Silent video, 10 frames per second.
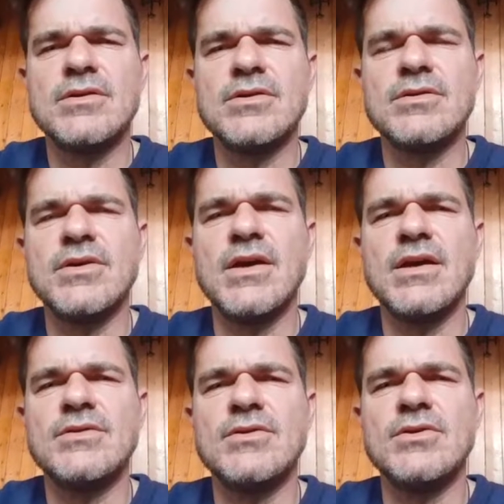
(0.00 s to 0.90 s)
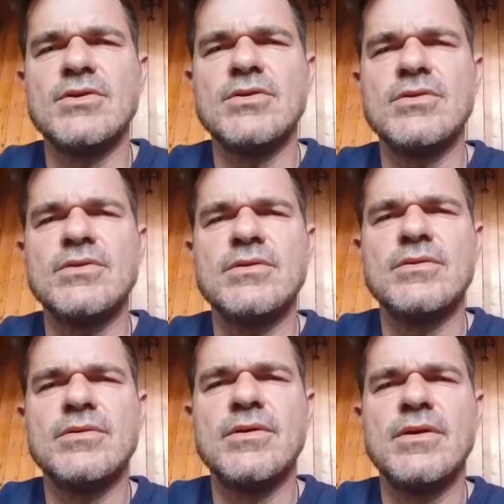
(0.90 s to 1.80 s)
Good day to you,
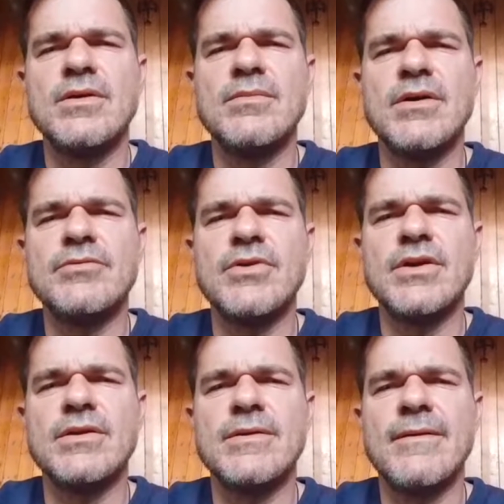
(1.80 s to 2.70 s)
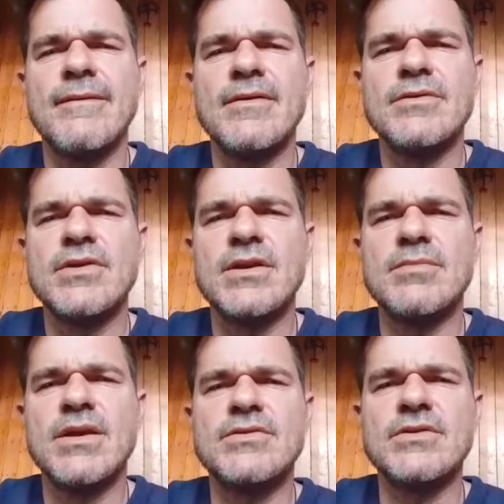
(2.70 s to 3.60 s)
my friend. Sending
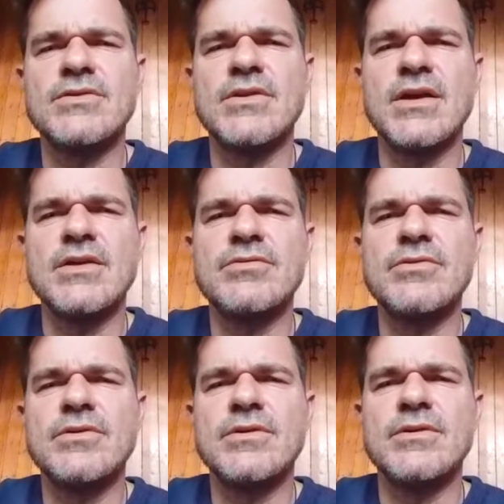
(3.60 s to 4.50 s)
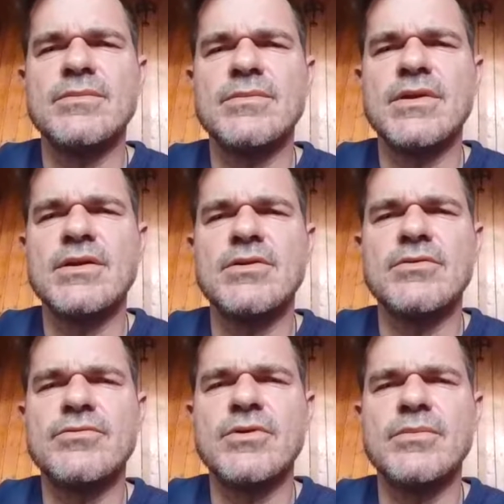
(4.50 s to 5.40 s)
blessings, Dave. Thank you.
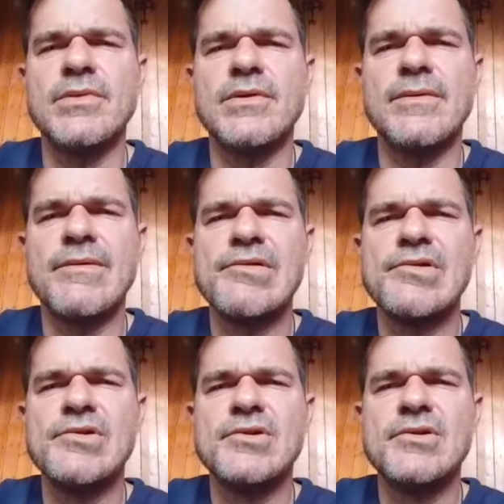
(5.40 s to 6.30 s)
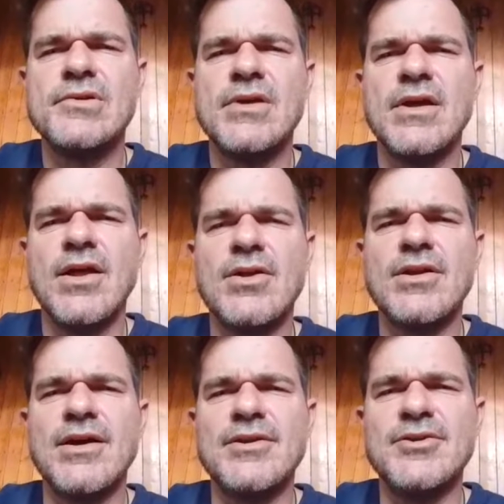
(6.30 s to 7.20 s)
From the
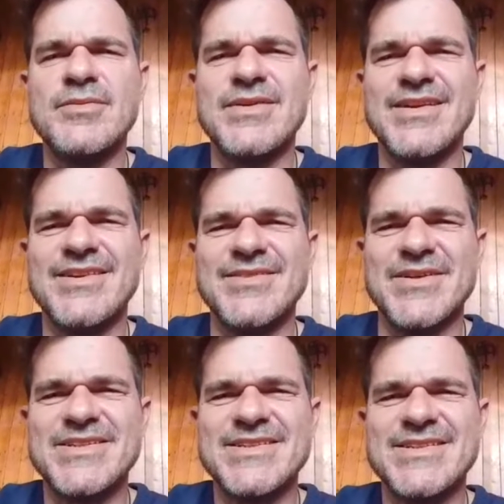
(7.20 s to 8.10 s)
Alkaline Human. Hello, mate.